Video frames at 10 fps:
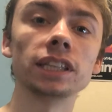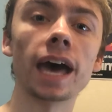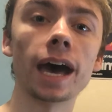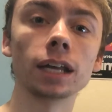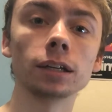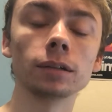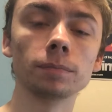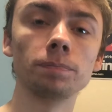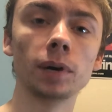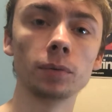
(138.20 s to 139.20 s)
that,
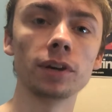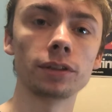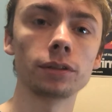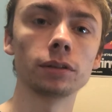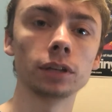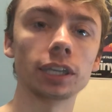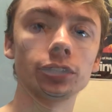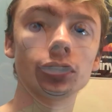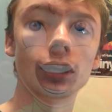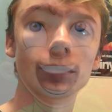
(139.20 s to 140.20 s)
but with Lucky
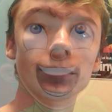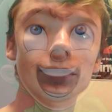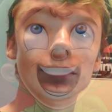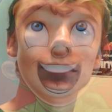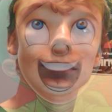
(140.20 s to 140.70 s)
Charms.